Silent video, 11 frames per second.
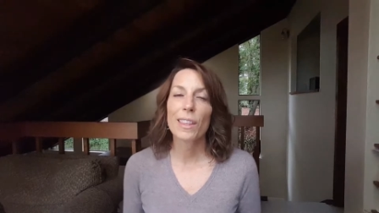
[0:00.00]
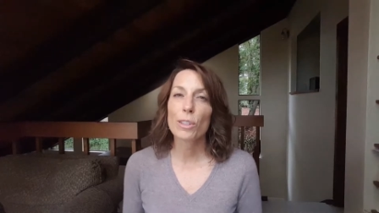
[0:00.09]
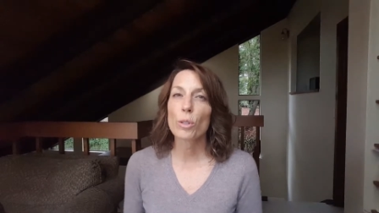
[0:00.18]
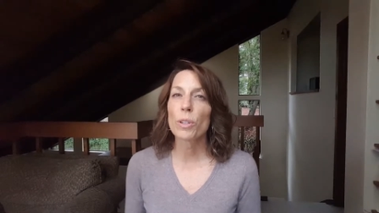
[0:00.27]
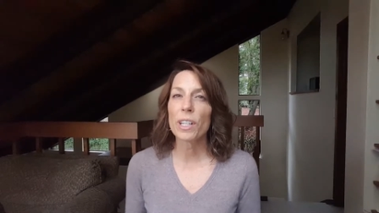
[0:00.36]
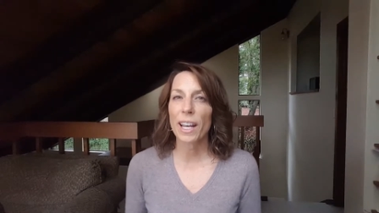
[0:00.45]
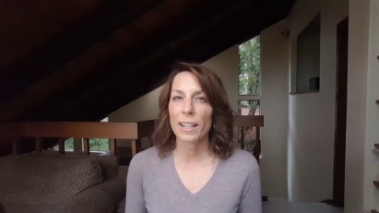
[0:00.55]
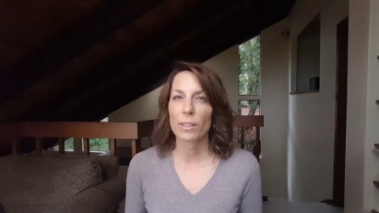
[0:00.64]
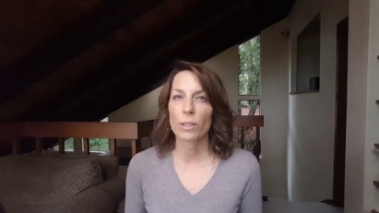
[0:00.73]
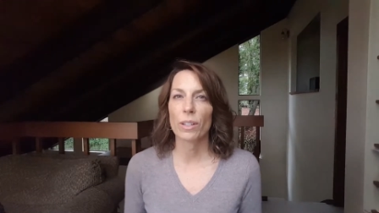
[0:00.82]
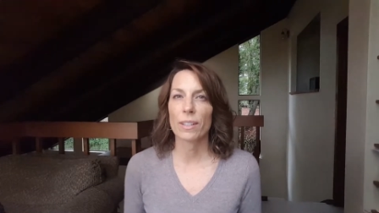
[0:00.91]
The short
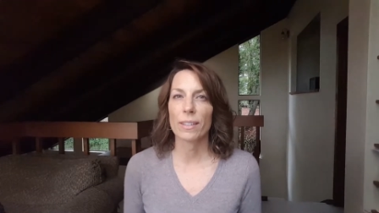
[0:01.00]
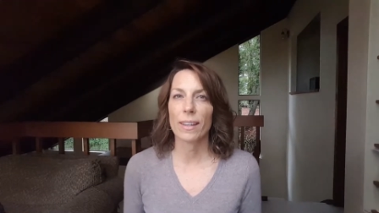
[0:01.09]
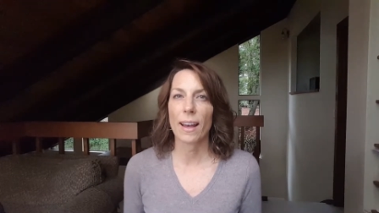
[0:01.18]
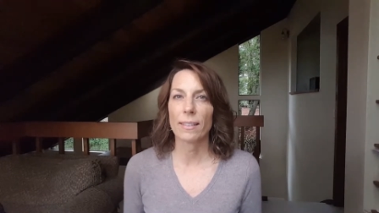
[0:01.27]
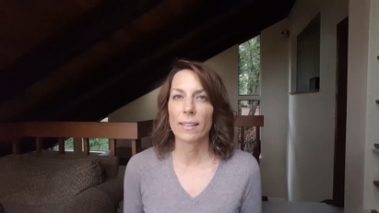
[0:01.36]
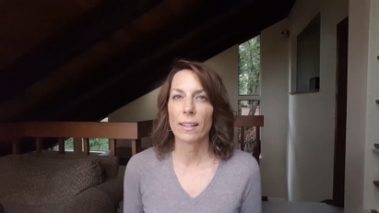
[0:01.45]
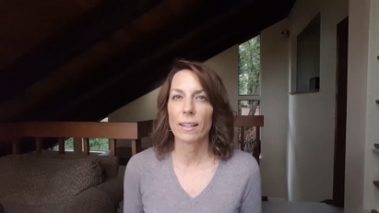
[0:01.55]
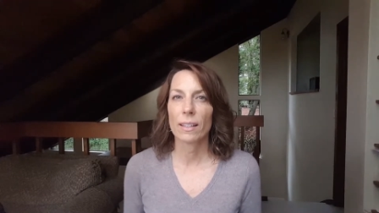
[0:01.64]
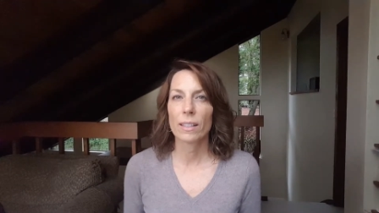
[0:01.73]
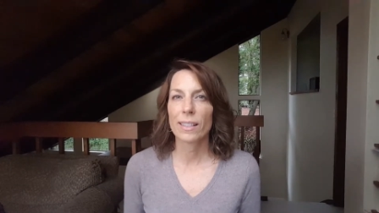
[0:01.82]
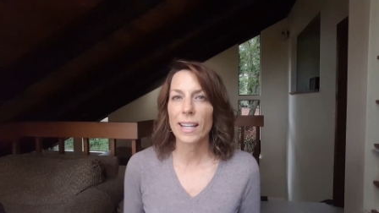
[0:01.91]
answer is yes.
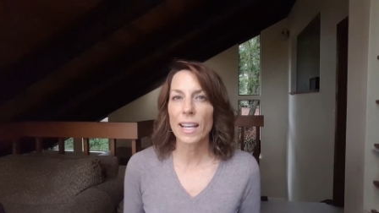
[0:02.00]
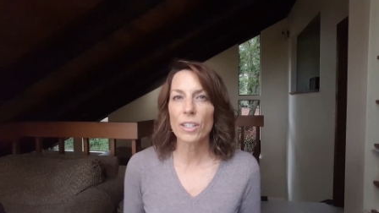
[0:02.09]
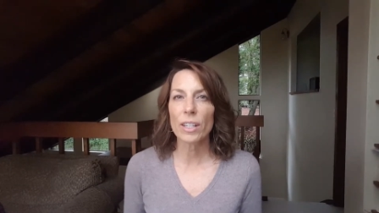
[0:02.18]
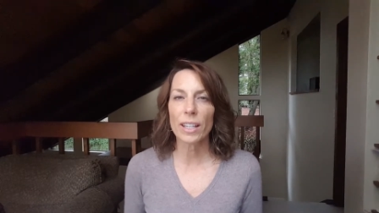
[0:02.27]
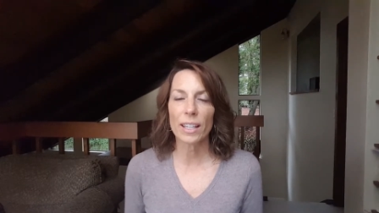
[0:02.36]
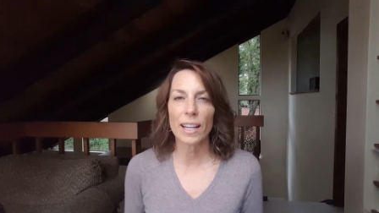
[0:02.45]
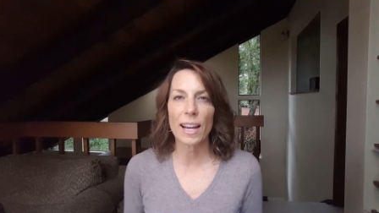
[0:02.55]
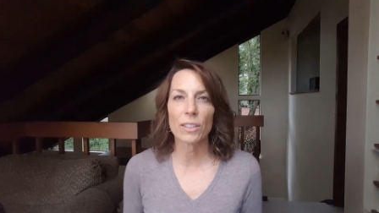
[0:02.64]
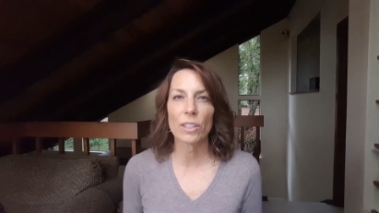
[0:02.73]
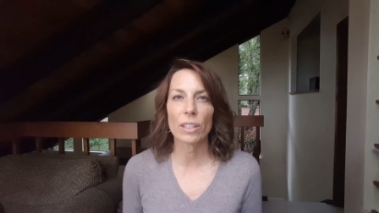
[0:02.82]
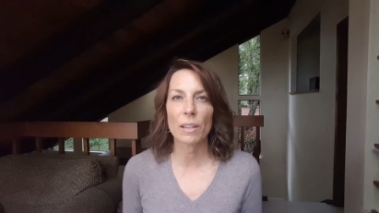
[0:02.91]
Staging can
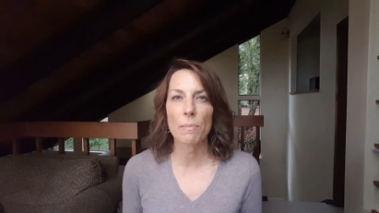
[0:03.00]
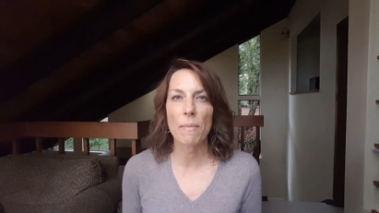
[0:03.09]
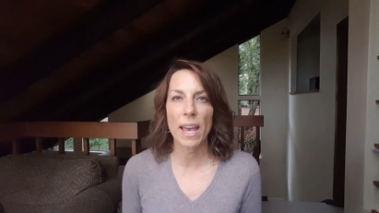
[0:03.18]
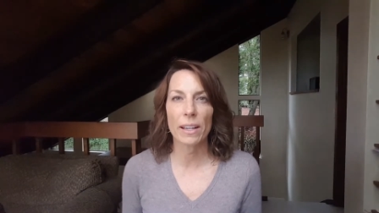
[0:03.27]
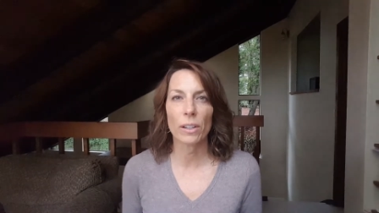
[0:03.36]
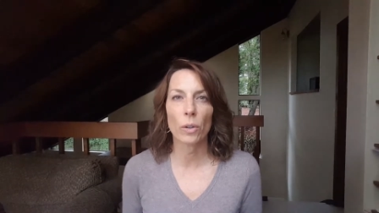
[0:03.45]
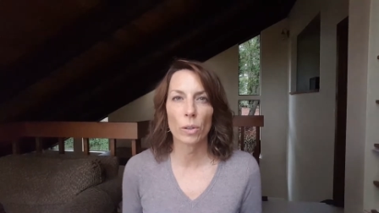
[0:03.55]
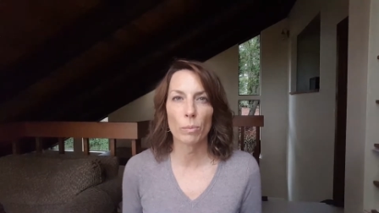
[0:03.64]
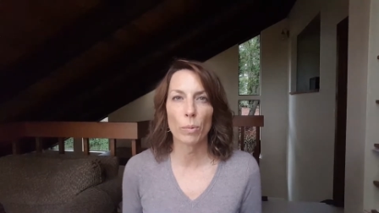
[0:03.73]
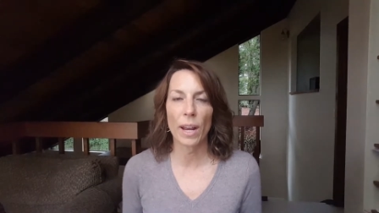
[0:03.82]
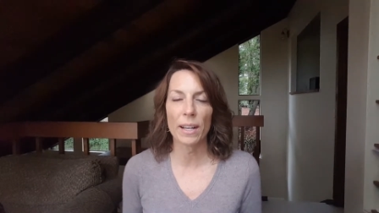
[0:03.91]
actually make
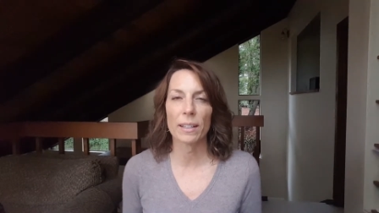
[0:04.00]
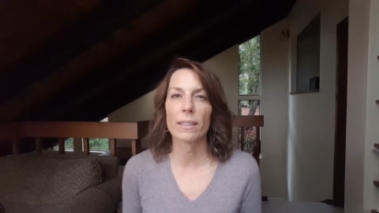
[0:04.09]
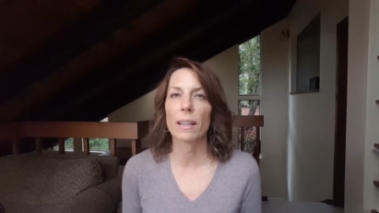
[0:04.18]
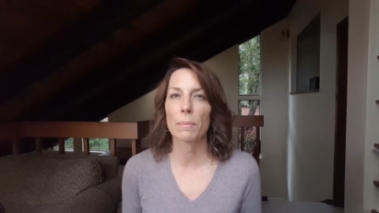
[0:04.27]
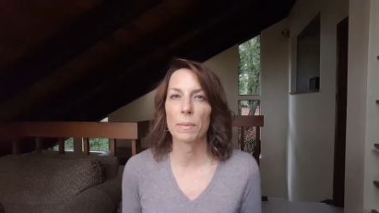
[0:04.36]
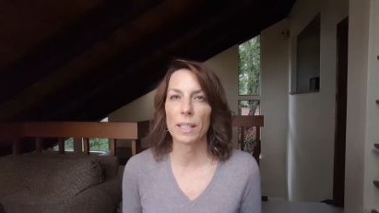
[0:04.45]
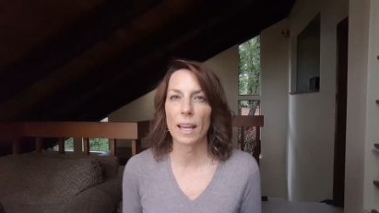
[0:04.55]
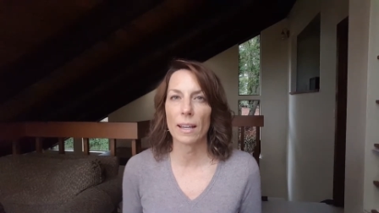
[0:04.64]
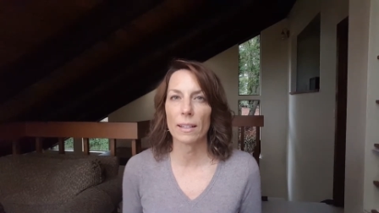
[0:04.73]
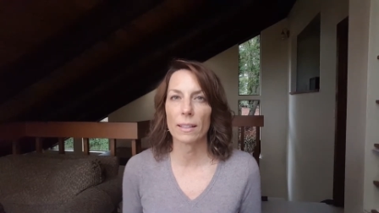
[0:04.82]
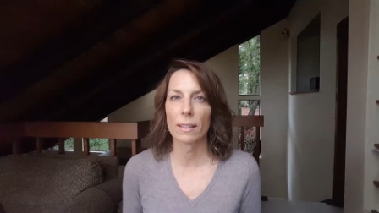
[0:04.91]
or break some
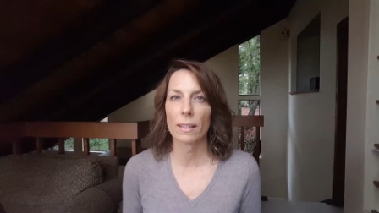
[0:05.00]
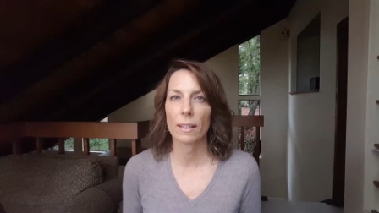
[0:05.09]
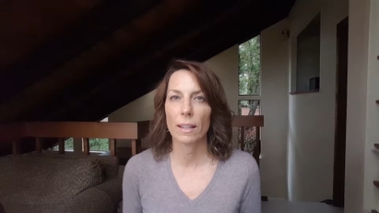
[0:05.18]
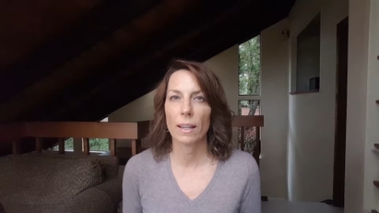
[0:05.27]
sales.